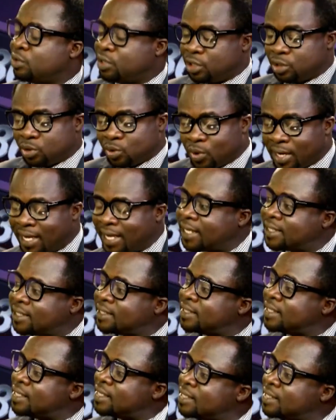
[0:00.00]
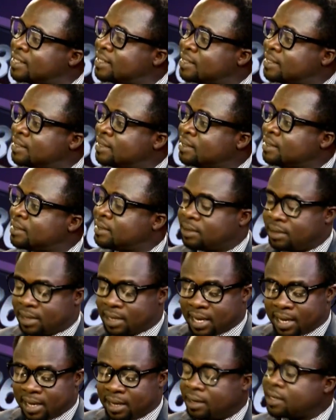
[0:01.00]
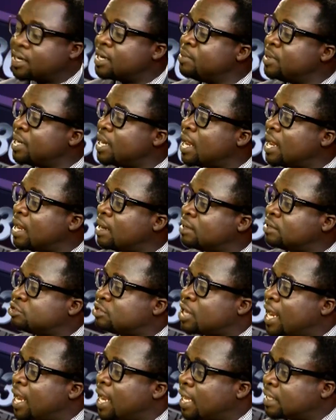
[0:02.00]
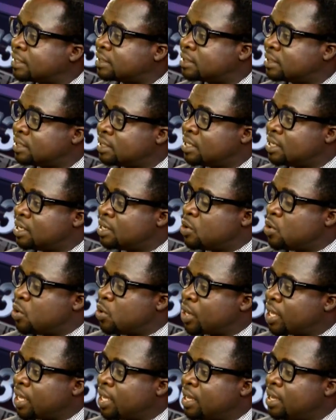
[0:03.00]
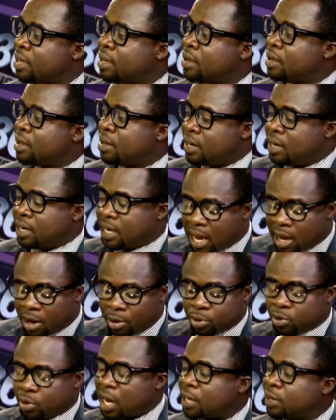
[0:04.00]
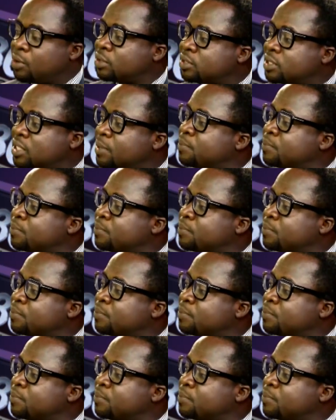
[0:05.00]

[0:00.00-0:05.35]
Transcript: is to hasten criminal trials. Okay? Now you cannot take